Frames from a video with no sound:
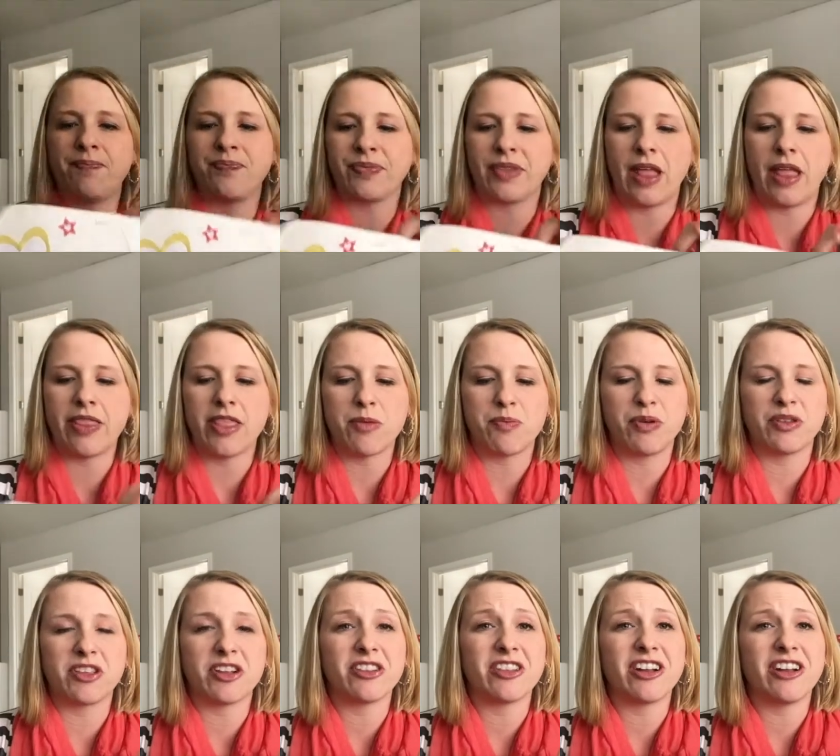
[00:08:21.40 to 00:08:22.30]
and then they
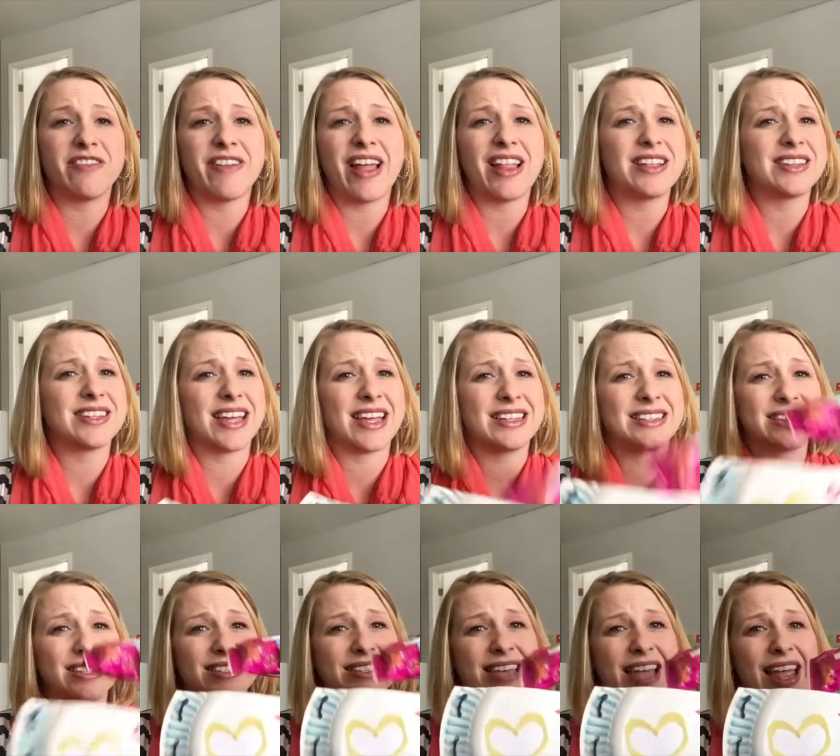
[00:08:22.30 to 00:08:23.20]
put their little Valentines
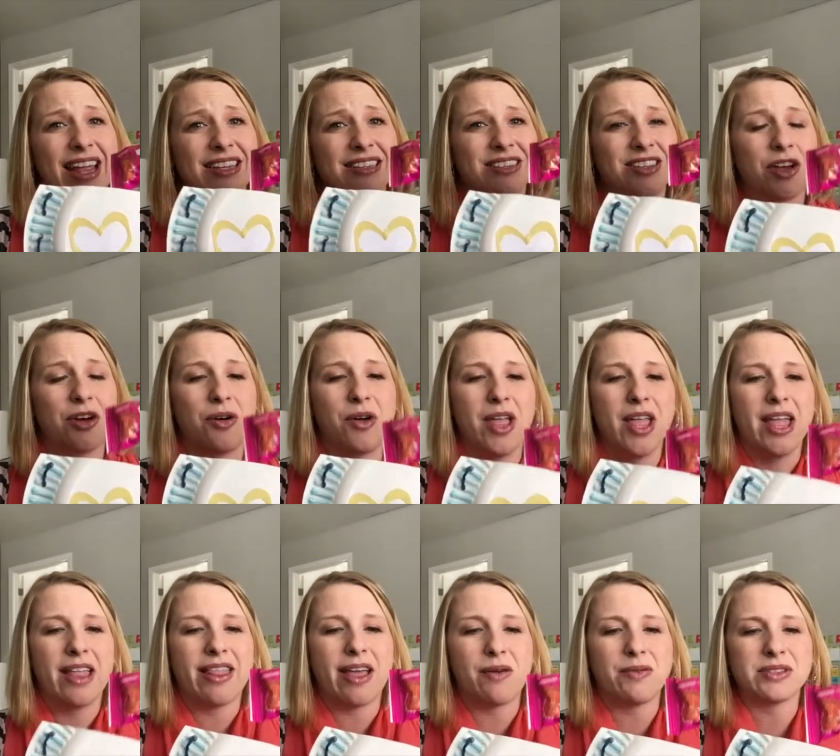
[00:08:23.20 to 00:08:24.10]
inside. So
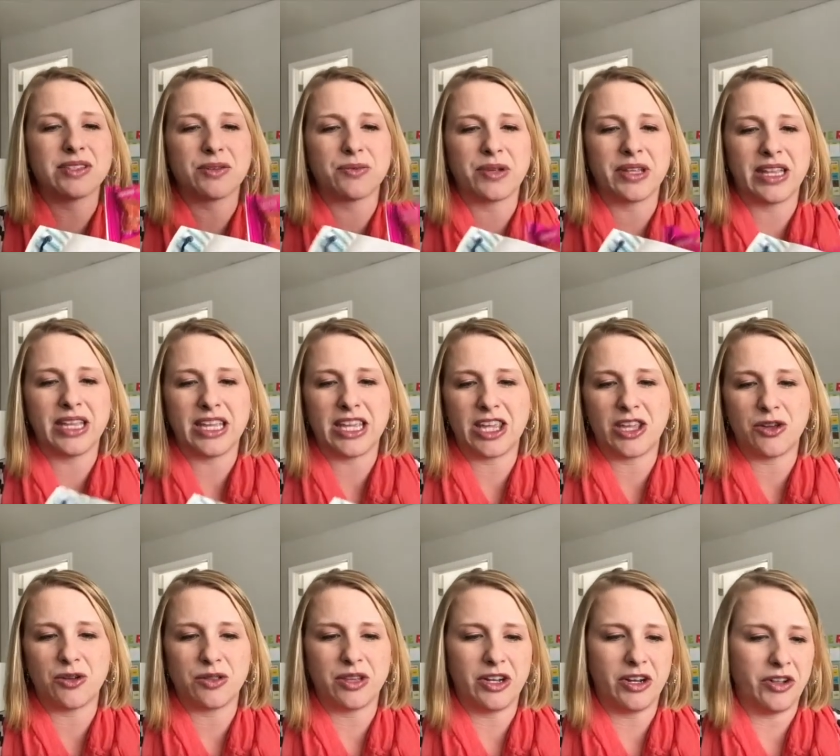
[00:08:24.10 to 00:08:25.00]
that was a really
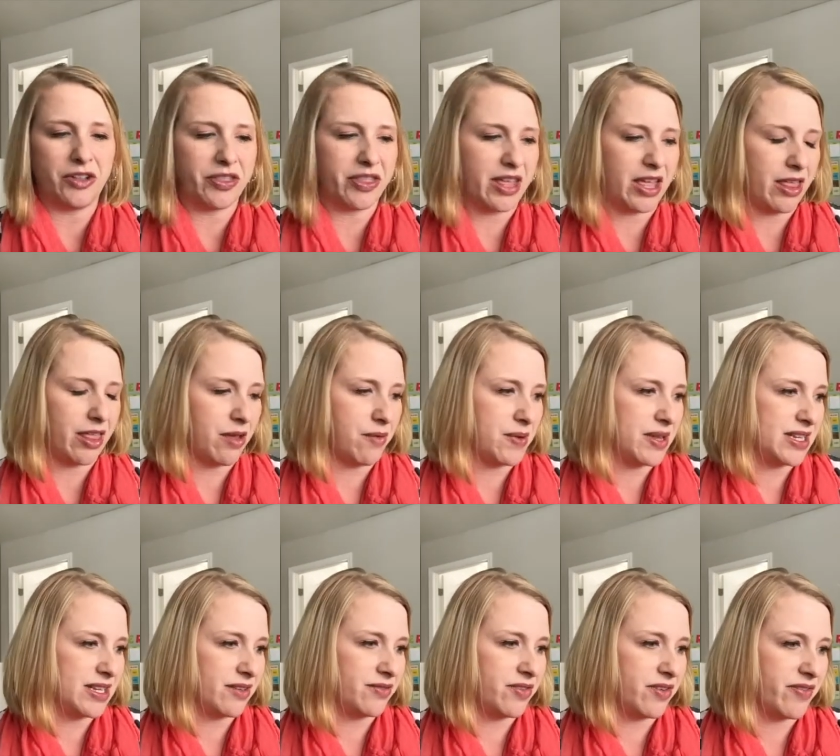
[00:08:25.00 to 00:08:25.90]
cute little thing that we
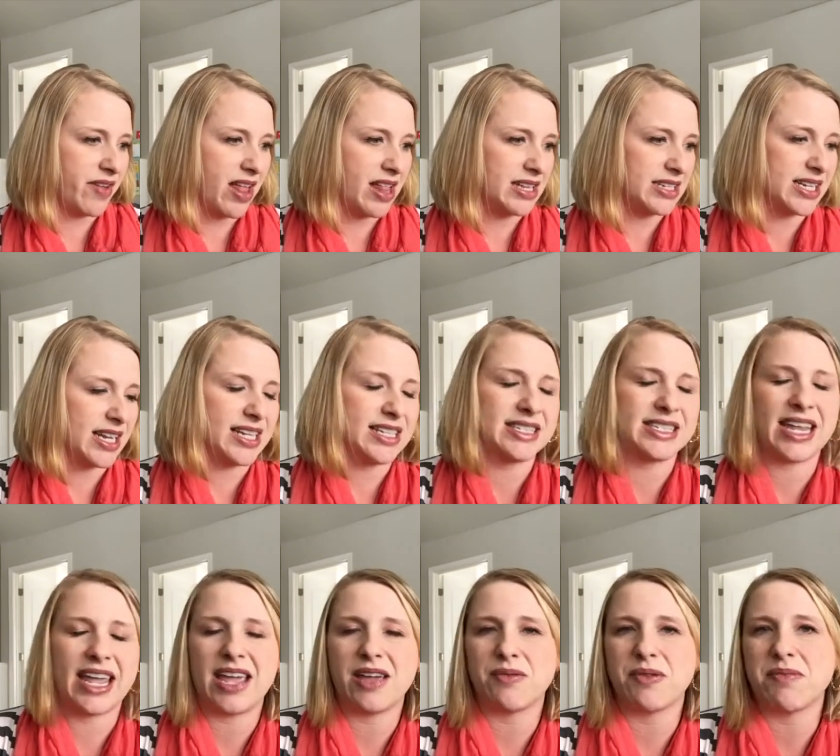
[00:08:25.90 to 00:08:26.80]
did for Valentine's
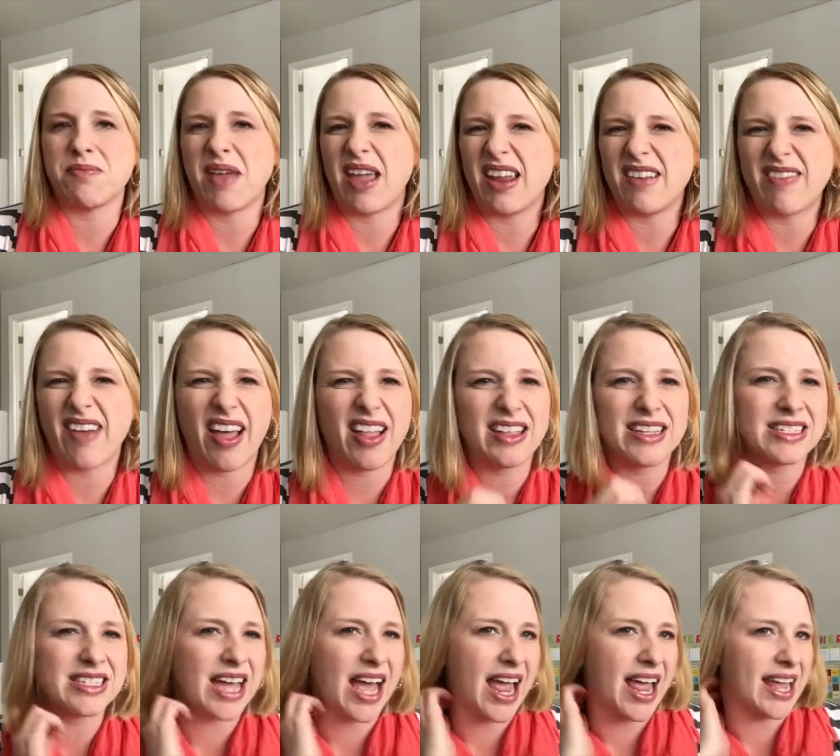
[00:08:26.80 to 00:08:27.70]
Day. We made
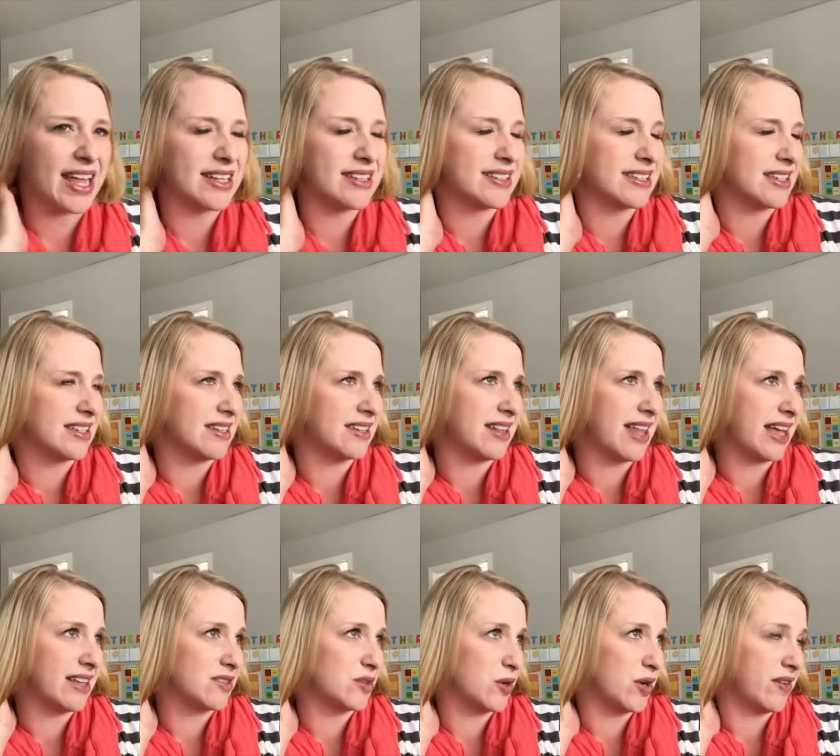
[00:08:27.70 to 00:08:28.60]
Valentines and
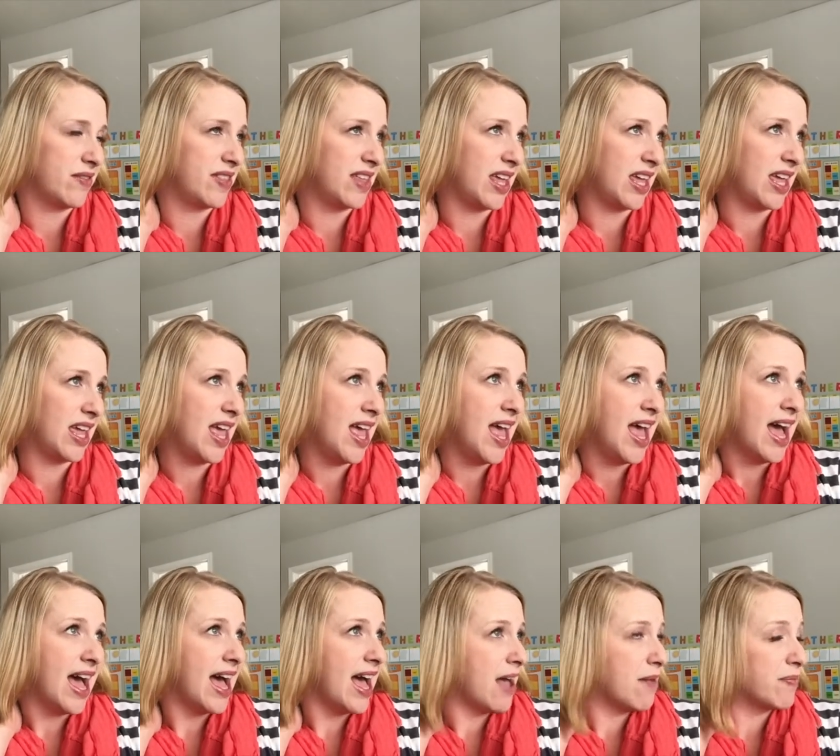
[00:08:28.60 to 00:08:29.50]
that sort of thing.
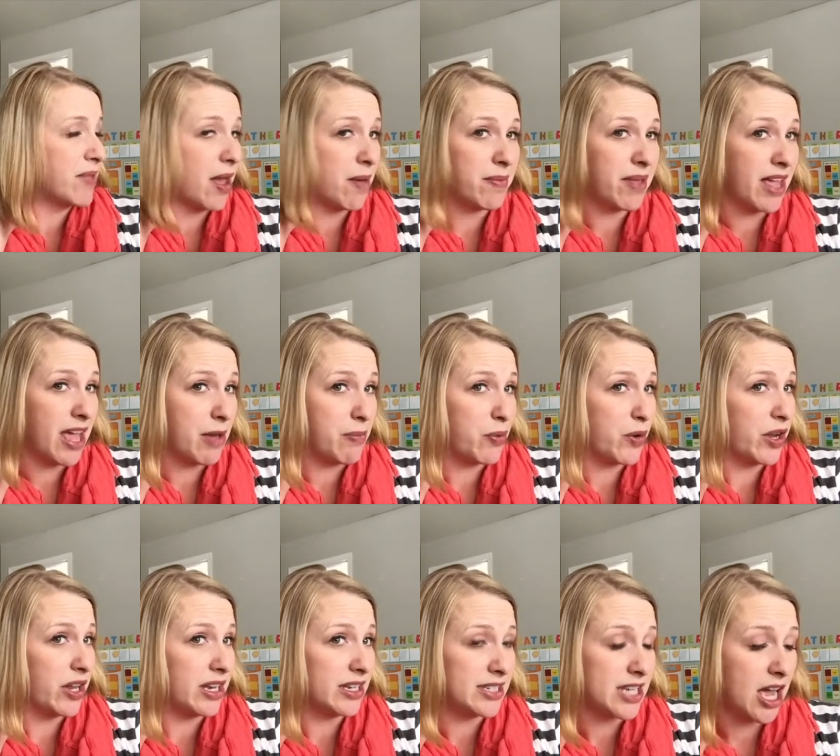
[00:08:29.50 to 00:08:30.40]
Coming up, we're
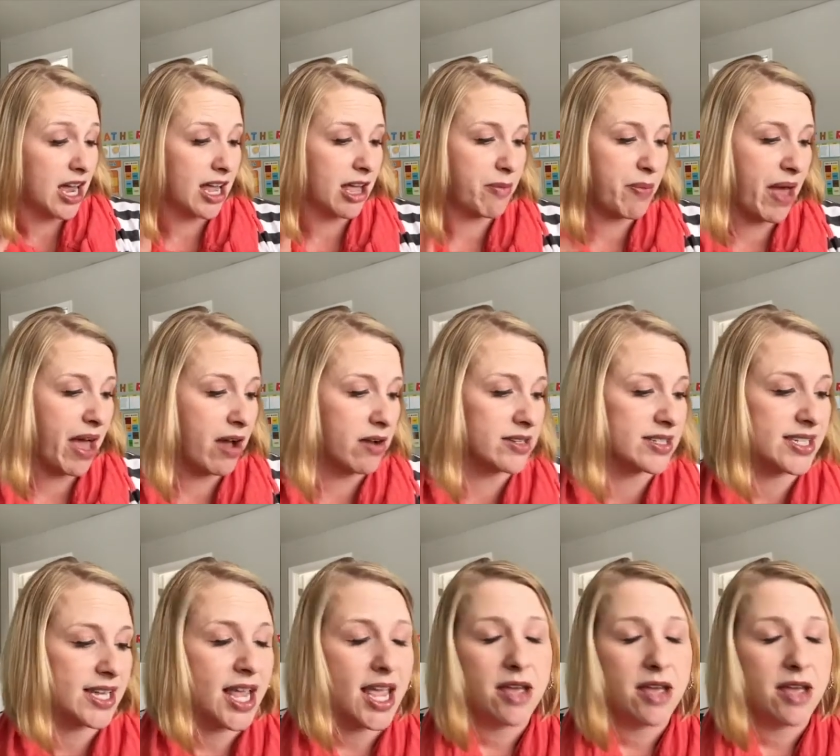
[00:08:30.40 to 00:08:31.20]
going to talk about,